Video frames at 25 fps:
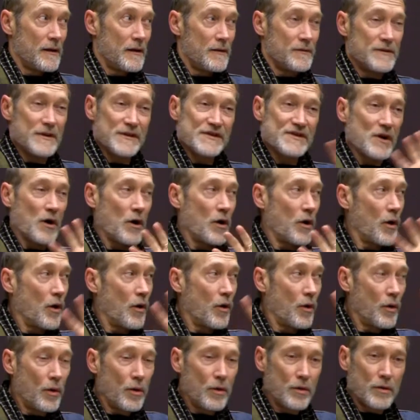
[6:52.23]
This
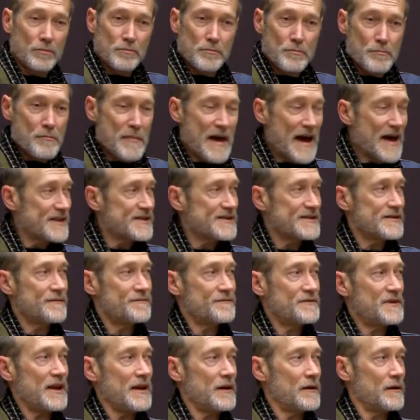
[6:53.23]
whole
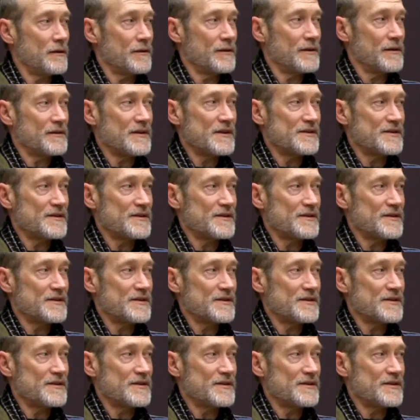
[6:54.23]
massive deal that